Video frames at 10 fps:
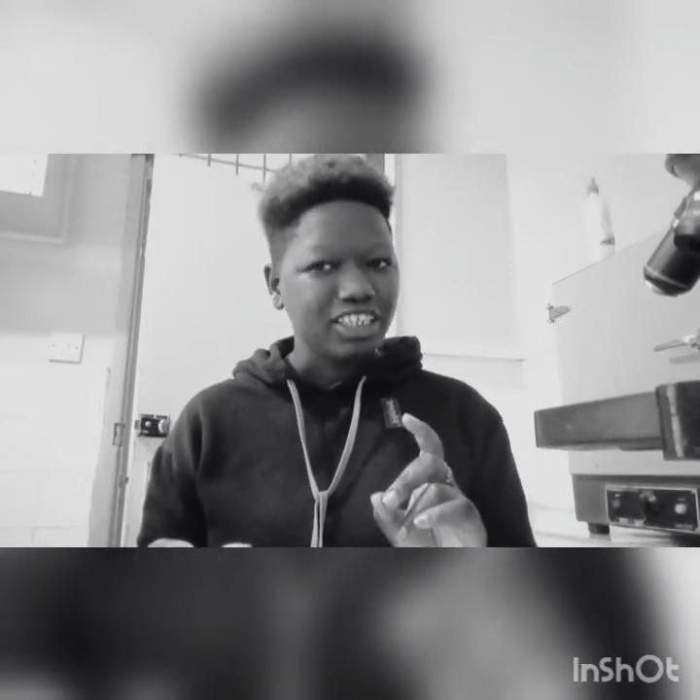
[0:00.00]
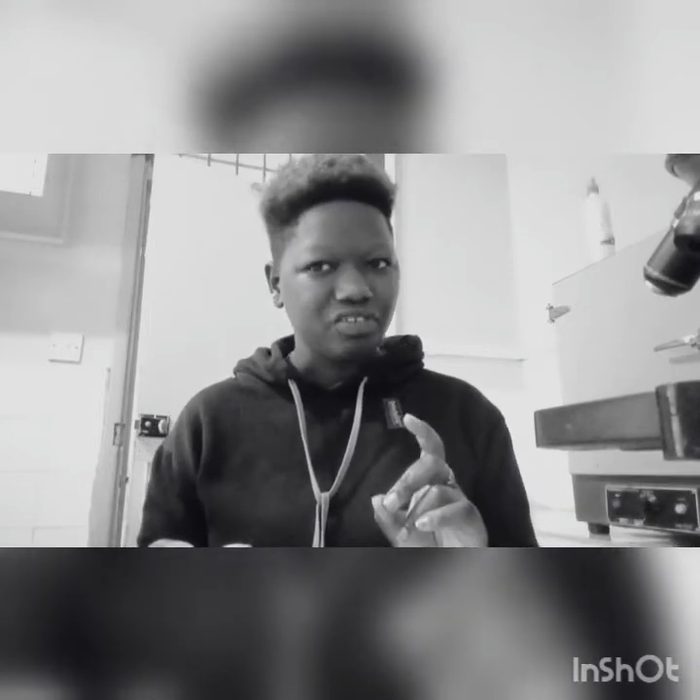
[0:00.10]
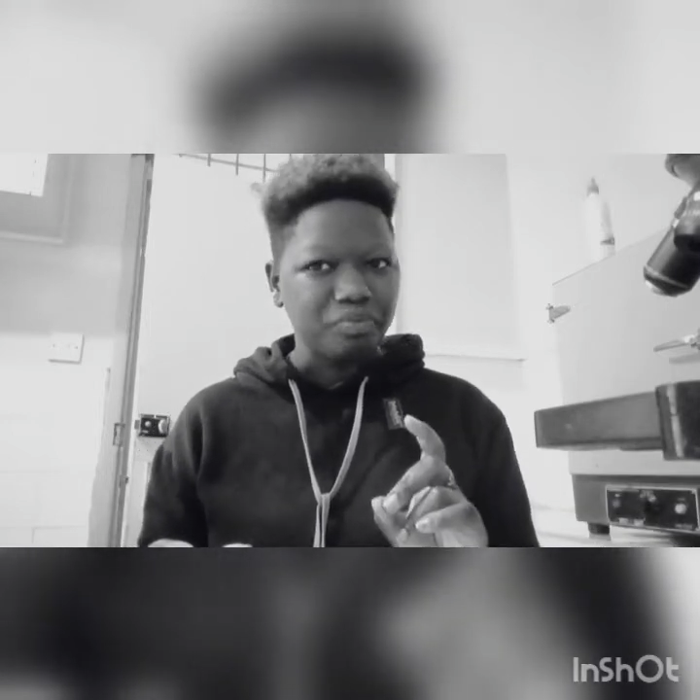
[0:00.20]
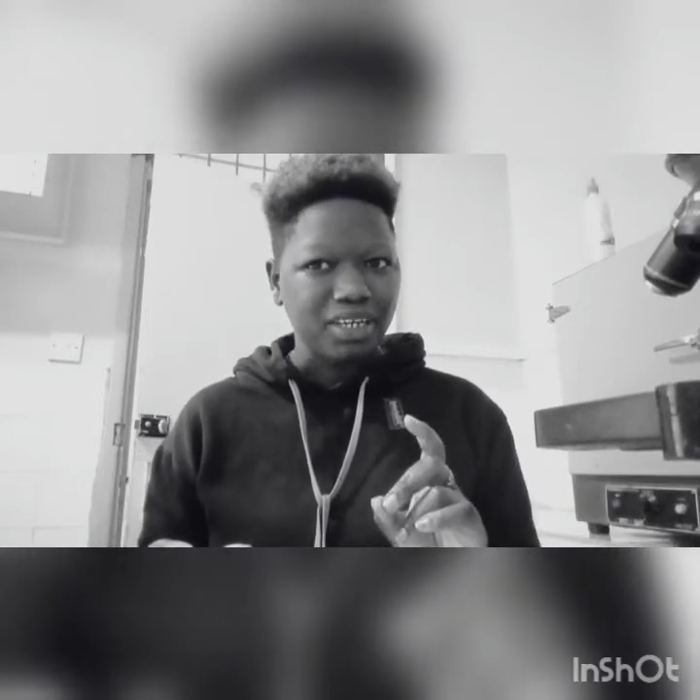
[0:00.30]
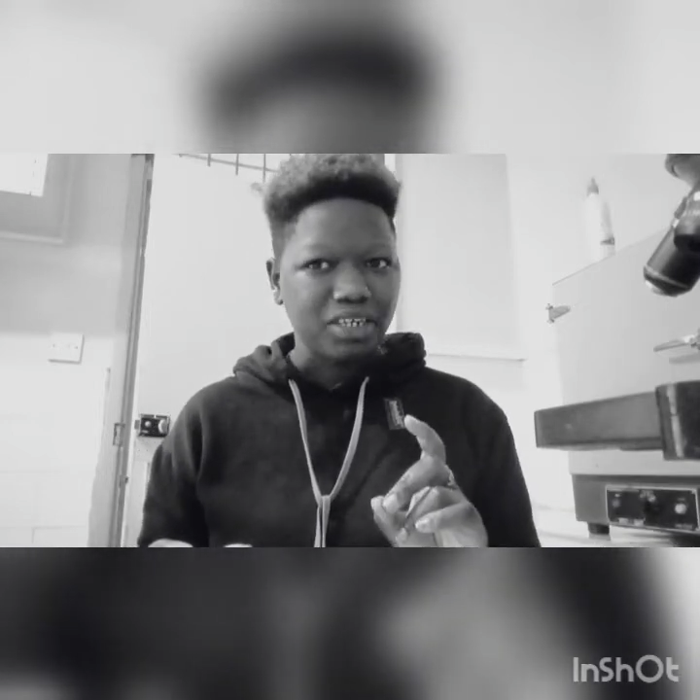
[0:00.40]

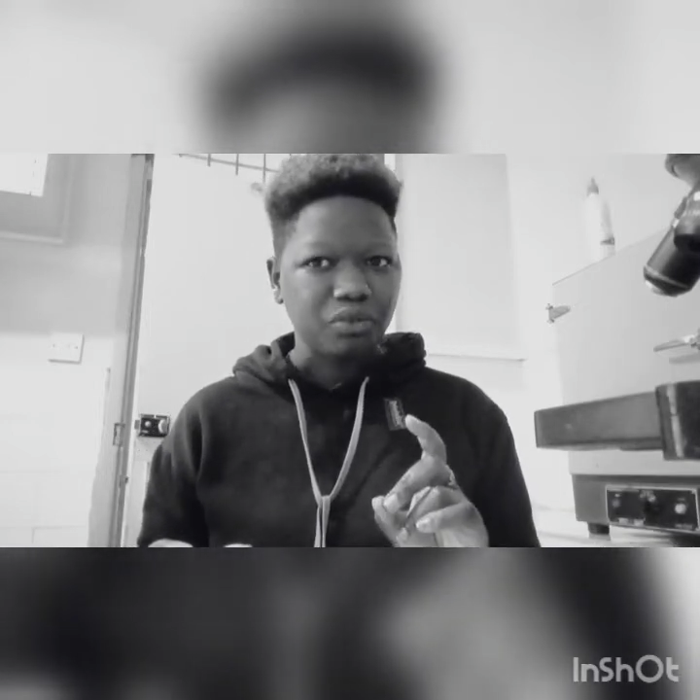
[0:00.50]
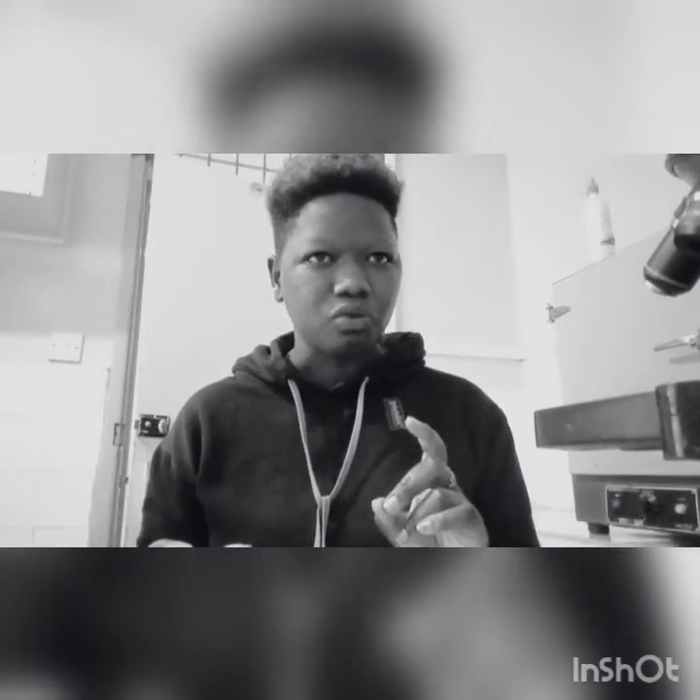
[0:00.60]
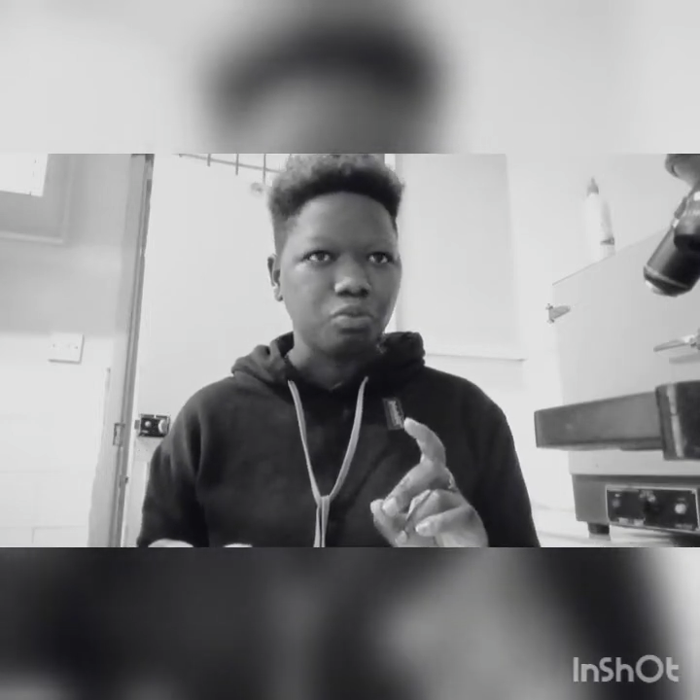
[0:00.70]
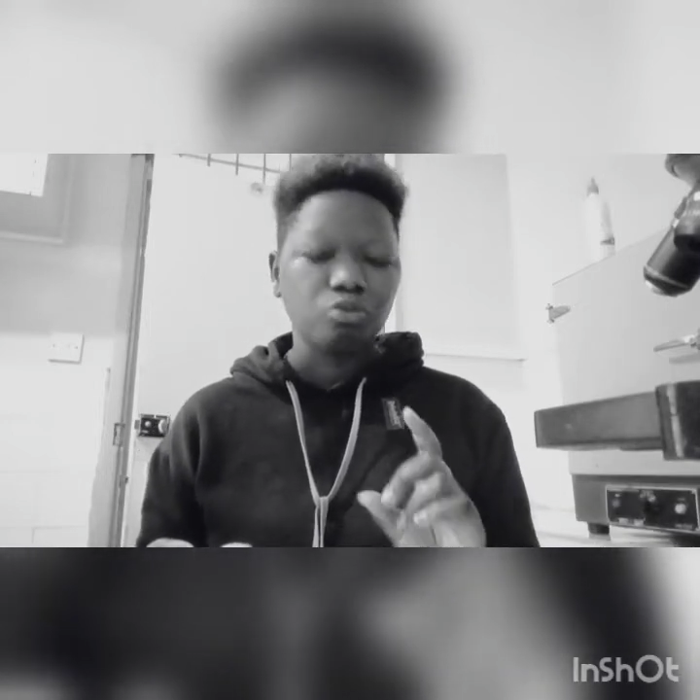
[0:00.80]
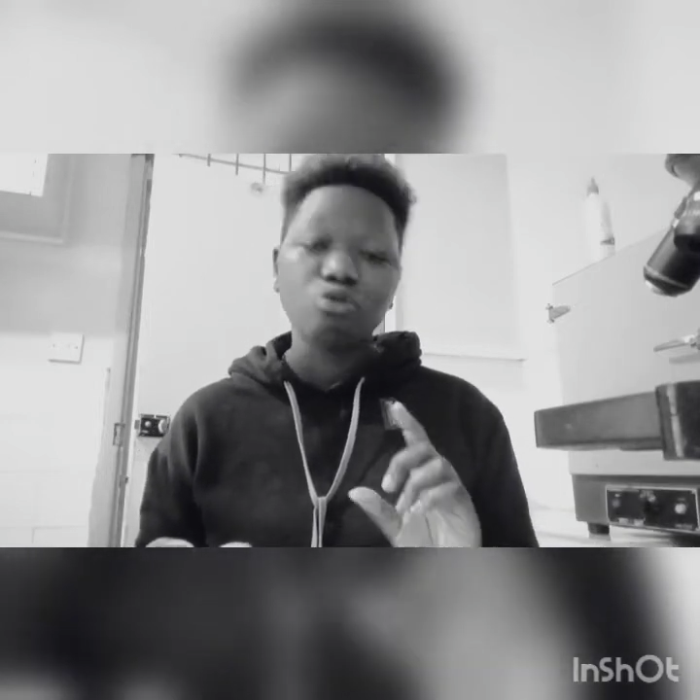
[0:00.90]
blood
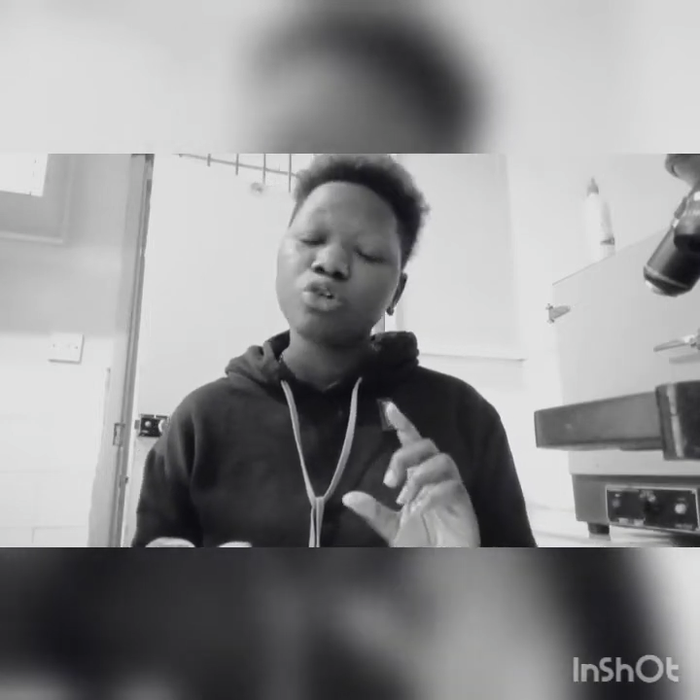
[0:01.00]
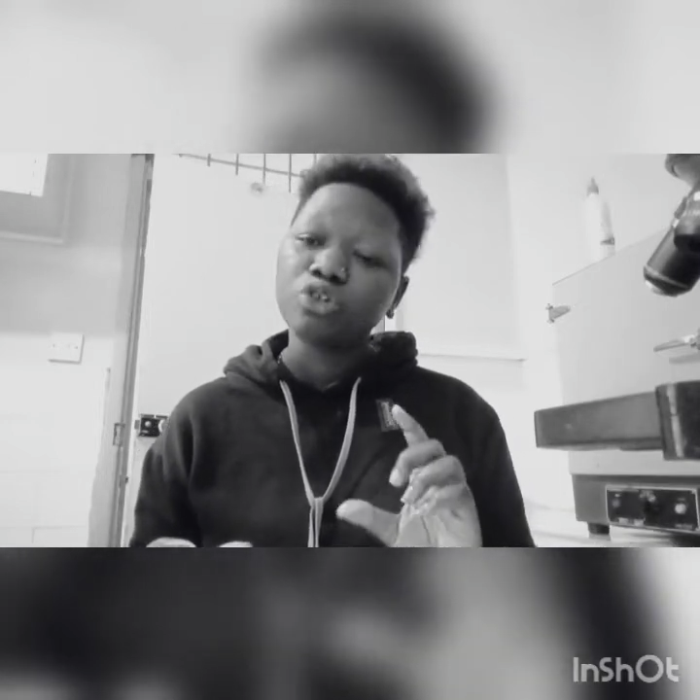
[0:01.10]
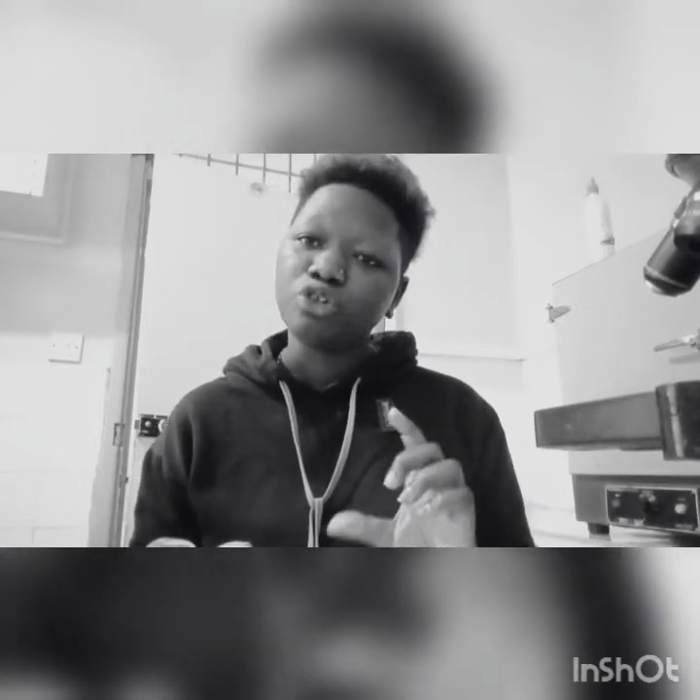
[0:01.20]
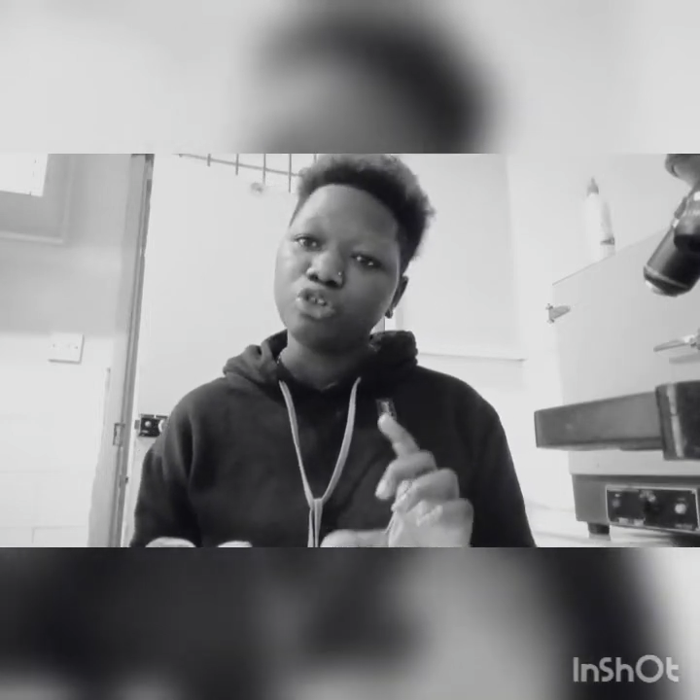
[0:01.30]
group, what you